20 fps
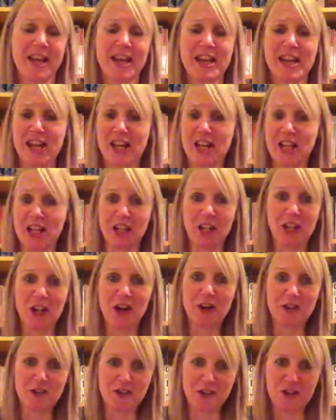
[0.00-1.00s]
You can
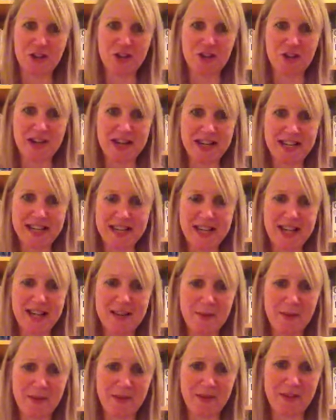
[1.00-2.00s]
launch straight
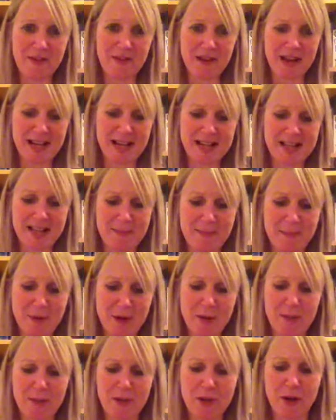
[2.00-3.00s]
in with the writing
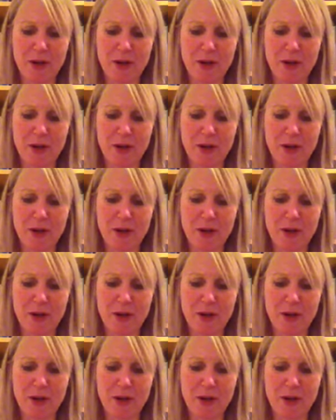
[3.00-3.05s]
prompt,